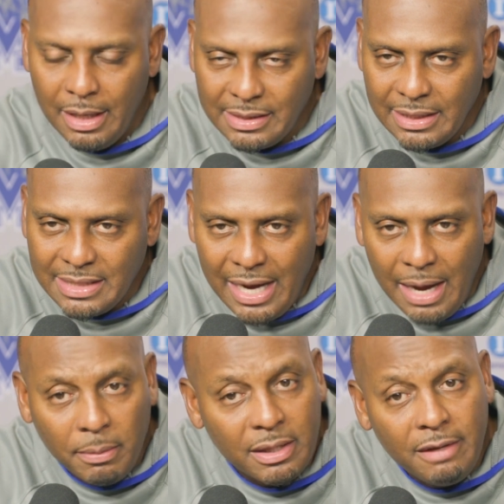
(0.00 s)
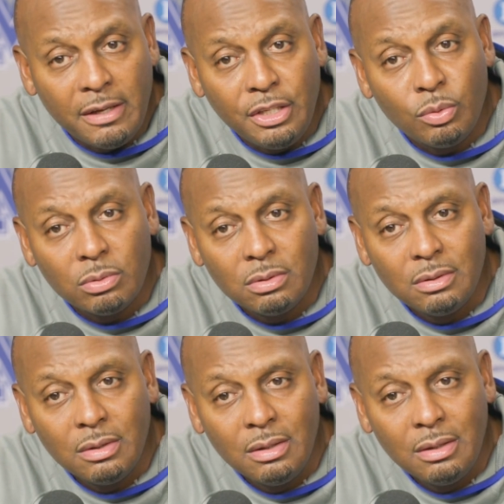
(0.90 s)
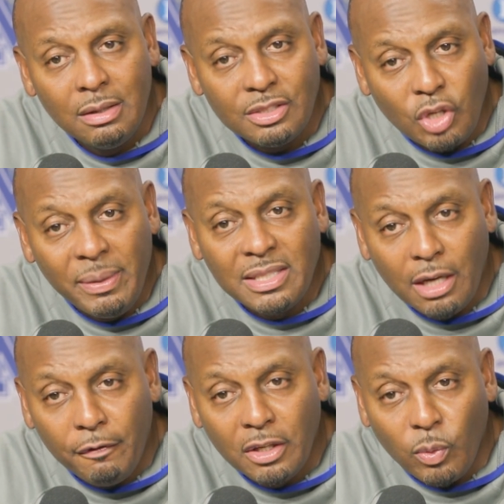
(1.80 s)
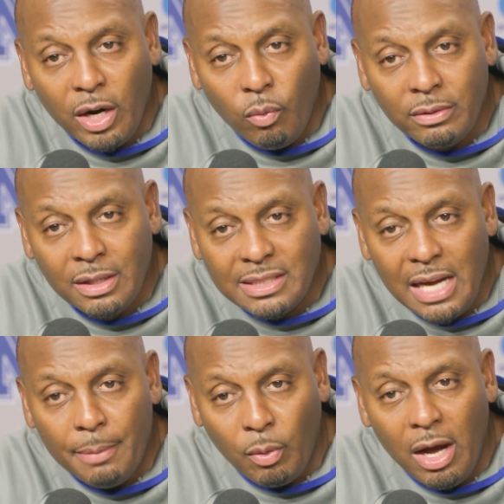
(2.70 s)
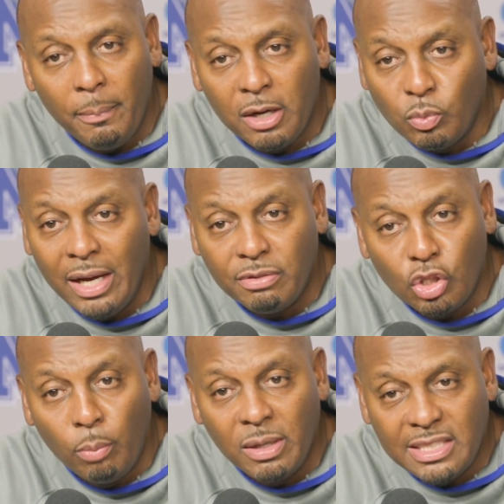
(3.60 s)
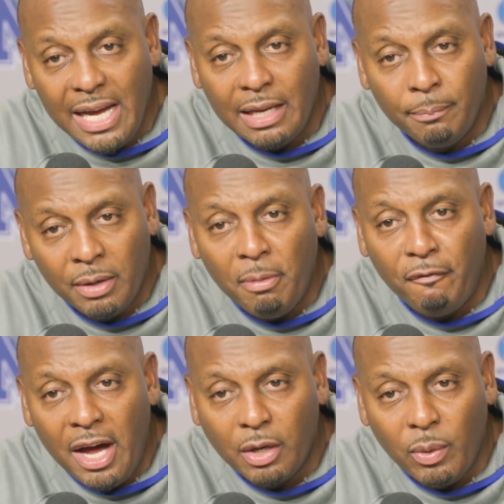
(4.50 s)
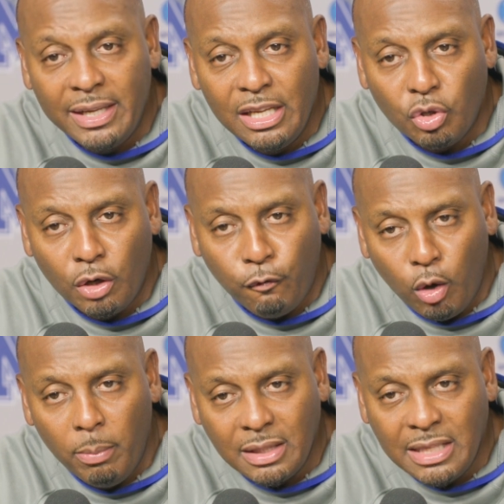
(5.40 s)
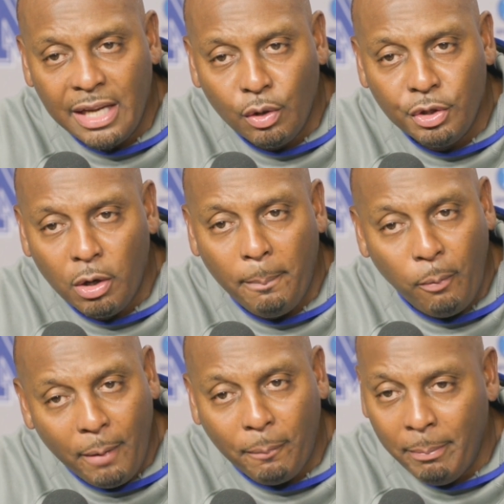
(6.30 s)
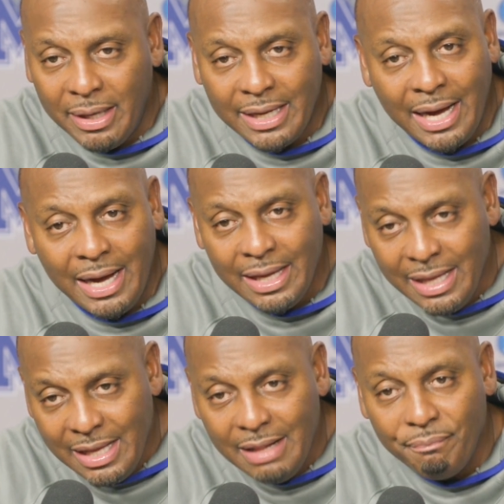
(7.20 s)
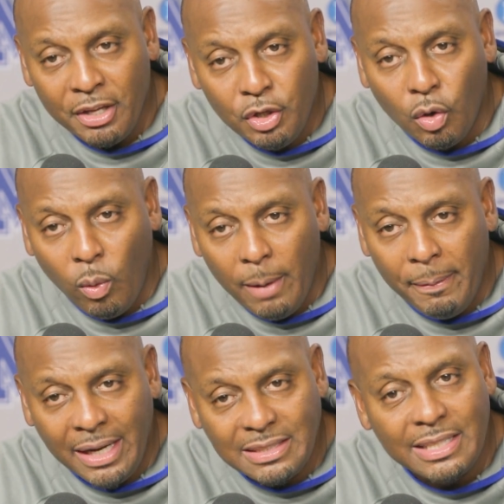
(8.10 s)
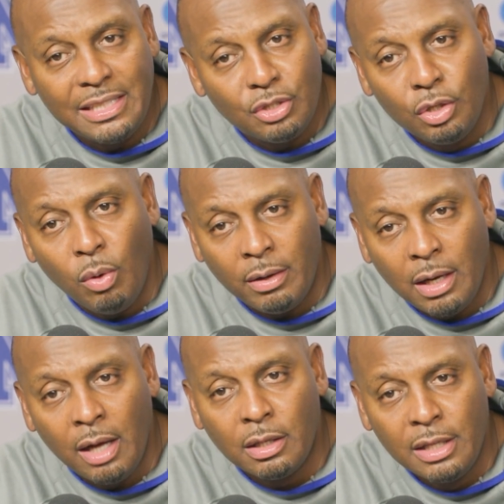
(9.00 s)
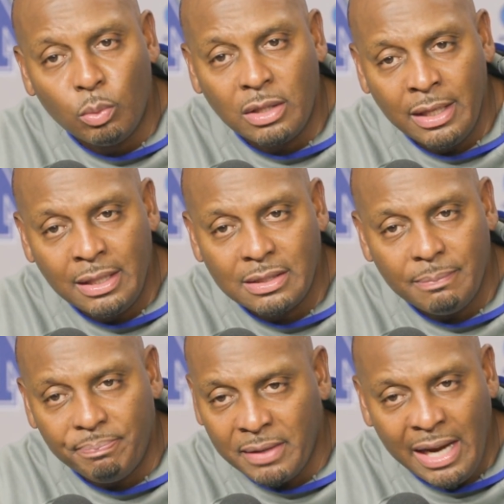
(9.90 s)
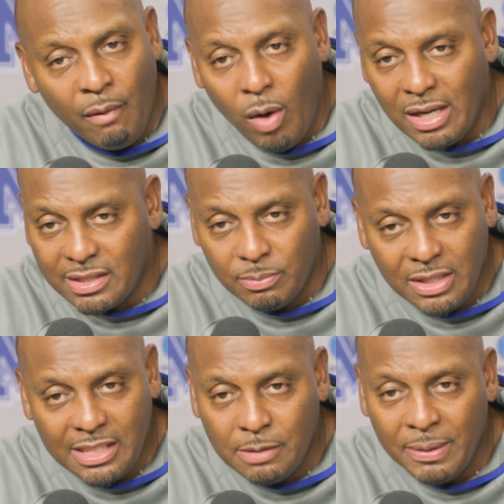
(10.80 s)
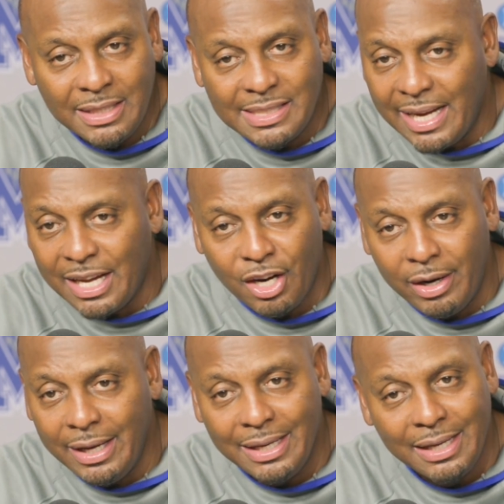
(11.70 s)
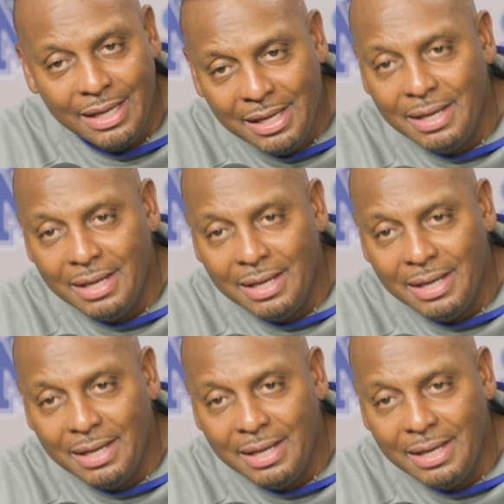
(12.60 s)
I said, Ty, I believe in you. It's going to be tougher this way this time around because we have so much talent, but I'm going to find a way to get you on the floor because I know you're a point-per-minute guy and you're a weapon. I just need you to do all the other little things. And I've watched him since he's been in the second grade